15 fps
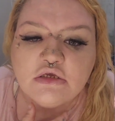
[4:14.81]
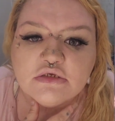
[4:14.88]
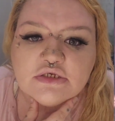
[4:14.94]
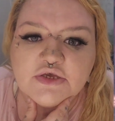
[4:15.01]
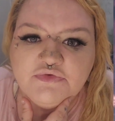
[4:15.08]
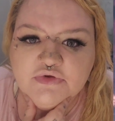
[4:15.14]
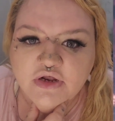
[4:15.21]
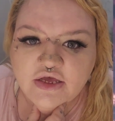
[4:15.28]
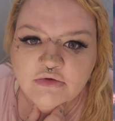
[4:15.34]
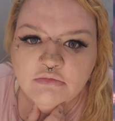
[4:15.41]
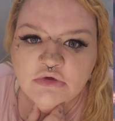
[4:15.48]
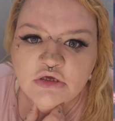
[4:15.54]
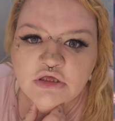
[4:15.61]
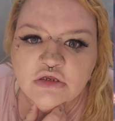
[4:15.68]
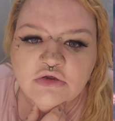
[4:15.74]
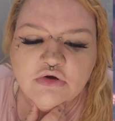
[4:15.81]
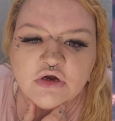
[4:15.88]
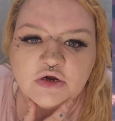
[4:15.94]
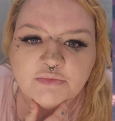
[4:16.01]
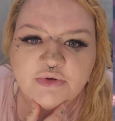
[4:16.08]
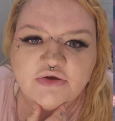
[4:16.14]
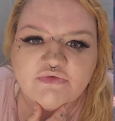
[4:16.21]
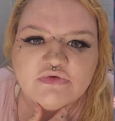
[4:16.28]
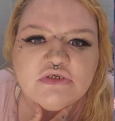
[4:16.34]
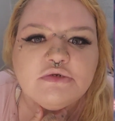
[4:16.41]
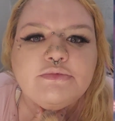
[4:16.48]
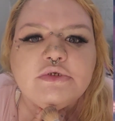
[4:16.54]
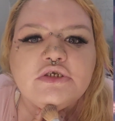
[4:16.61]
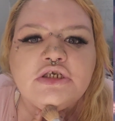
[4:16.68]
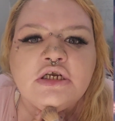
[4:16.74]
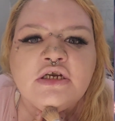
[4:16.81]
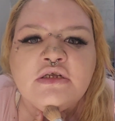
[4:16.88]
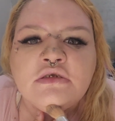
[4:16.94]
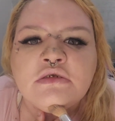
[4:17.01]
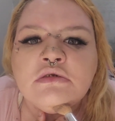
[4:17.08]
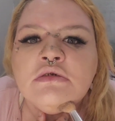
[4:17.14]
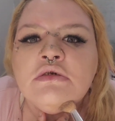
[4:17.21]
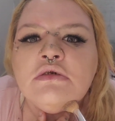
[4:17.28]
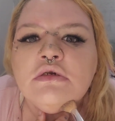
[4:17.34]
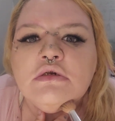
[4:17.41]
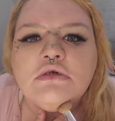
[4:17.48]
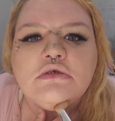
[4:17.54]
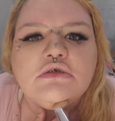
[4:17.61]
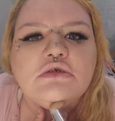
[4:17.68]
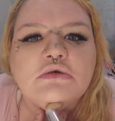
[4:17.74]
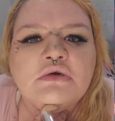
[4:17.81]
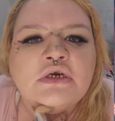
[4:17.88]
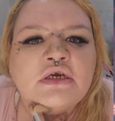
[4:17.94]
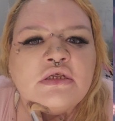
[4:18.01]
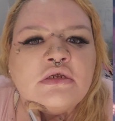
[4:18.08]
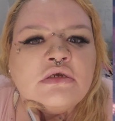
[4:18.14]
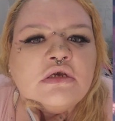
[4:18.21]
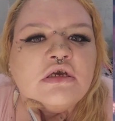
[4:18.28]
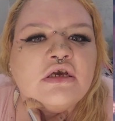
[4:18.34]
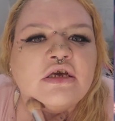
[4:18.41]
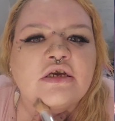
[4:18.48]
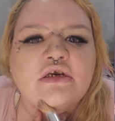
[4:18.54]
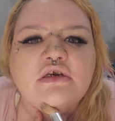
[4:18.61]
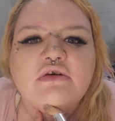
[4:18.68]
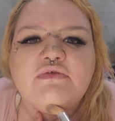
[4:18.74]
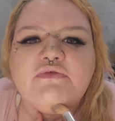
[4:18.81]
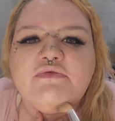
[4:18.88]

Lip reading: So if you're like me and you've got a bit of a double chin, doing a